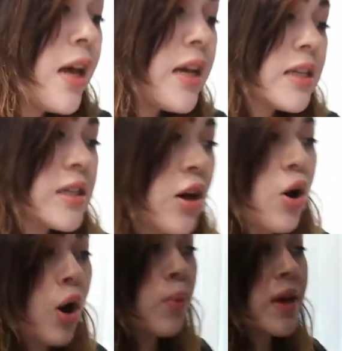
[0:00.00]

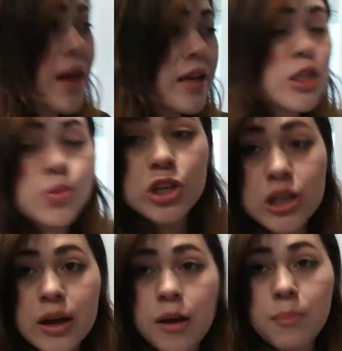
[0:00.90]
So we kind of switch
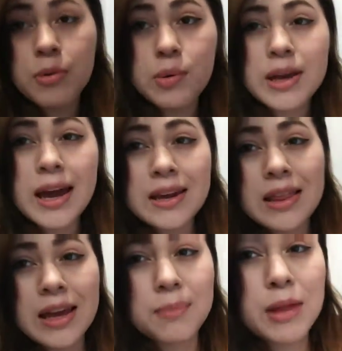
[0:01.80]
it up, but we kind of
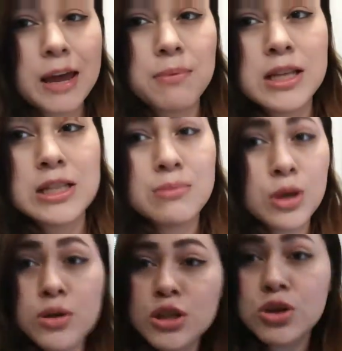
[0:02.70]
like black beans the
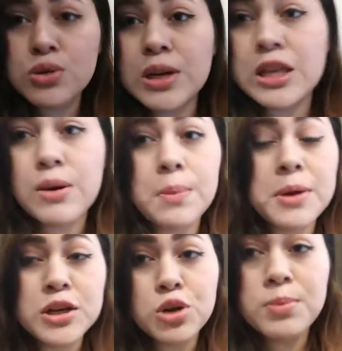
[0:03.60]
most. Those right there are
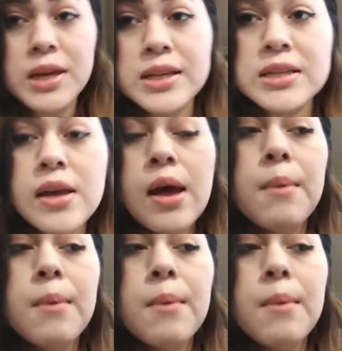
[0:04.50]
pinto beans.